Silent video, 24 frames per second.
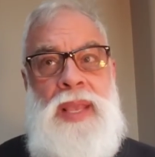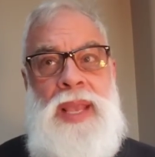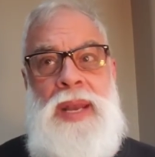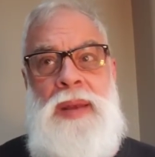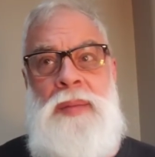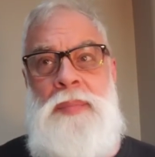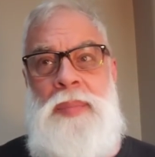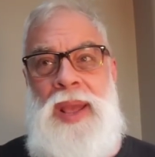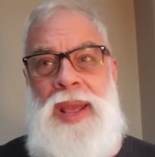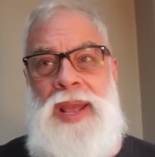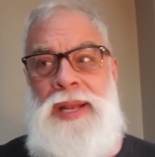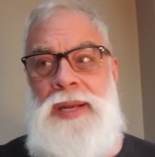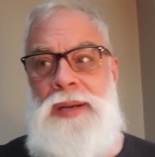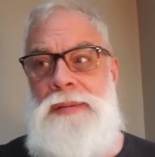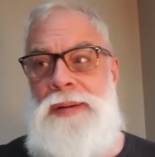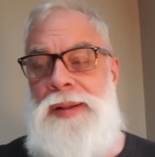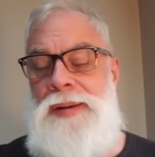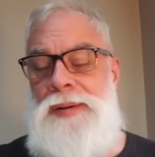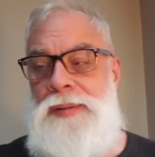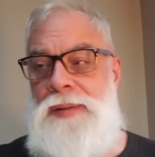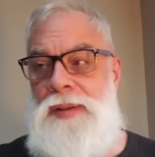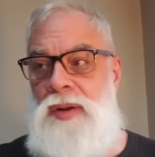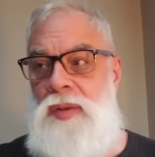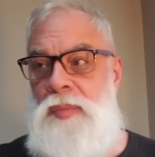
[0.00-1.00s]
Getting banged
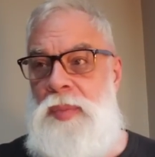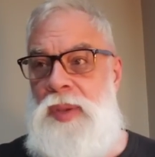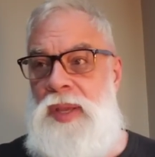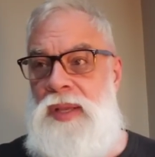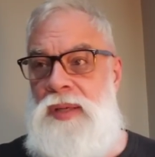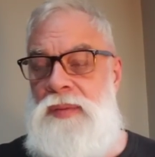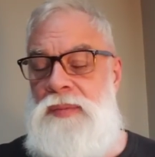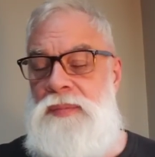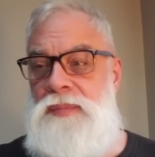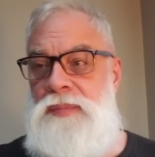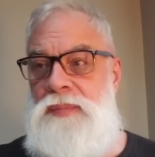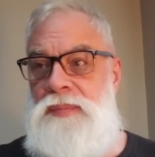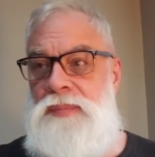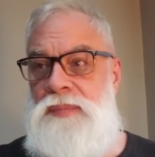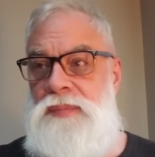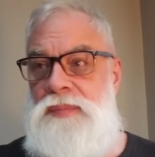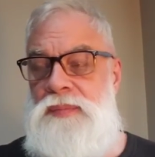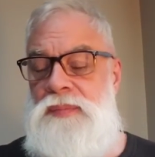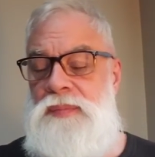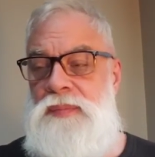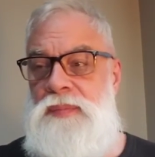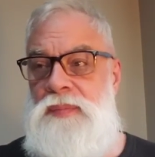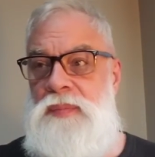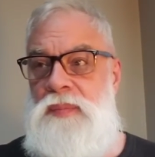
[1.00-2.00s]
around a little bit
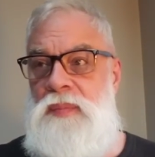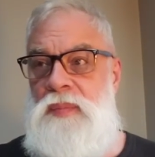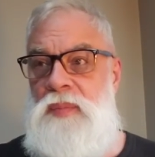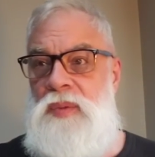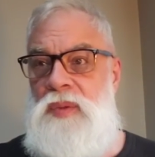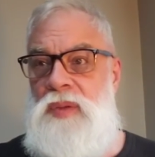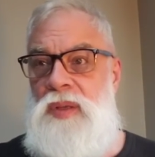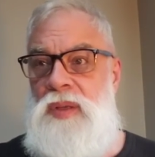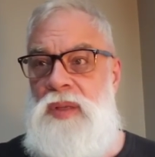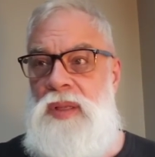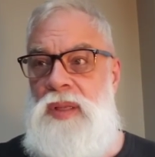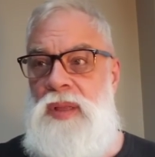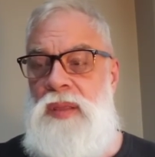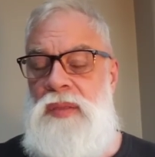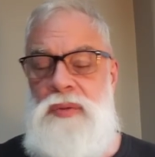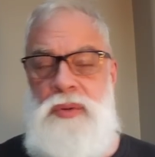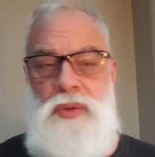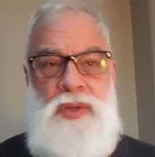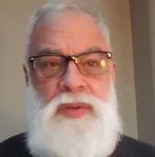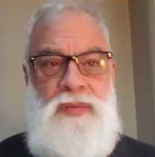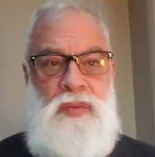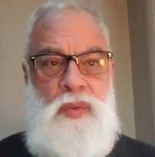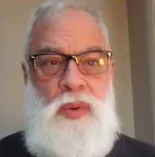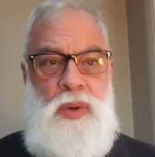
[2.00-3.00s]

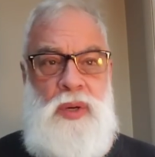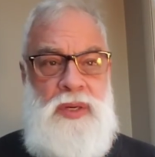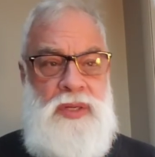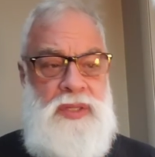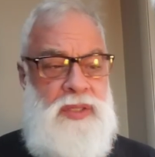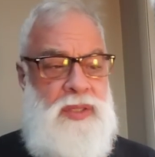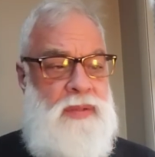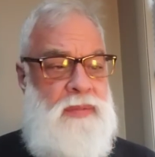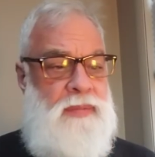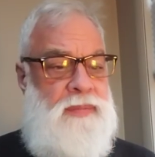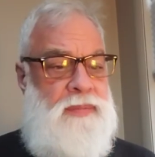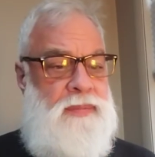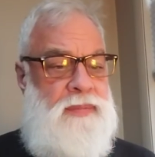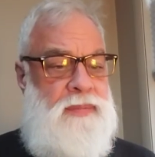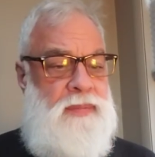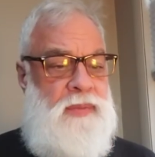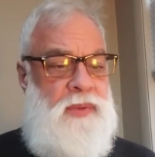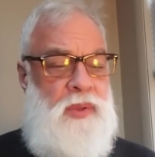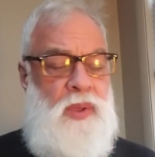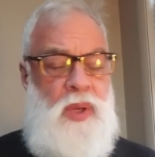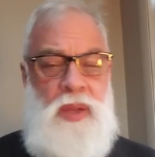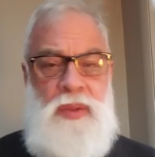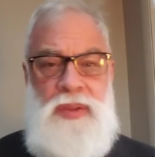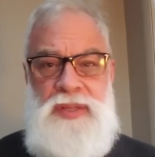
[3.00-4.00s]
through divorce and
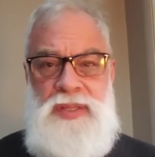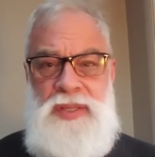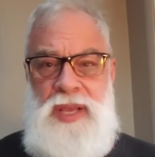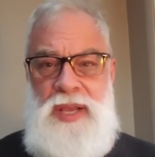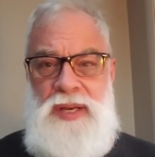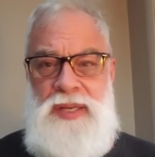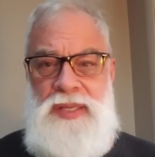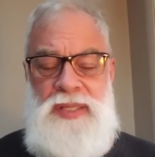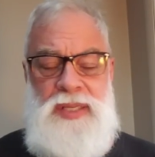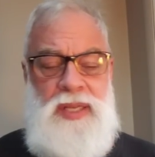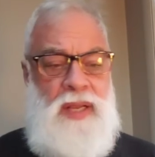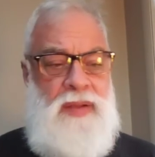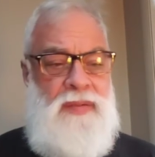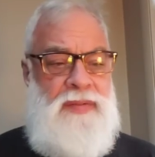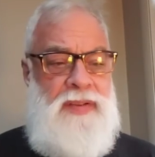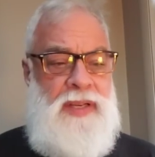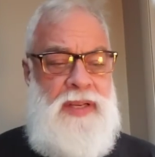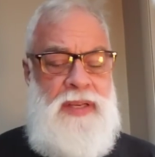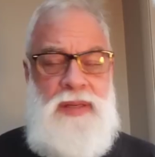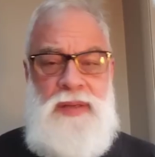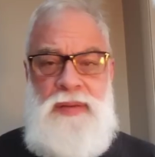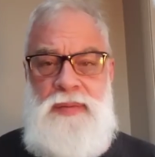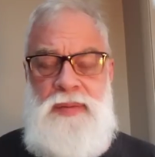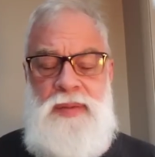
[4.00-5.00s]
all this kind of
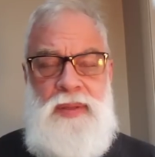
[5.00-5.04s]
stuff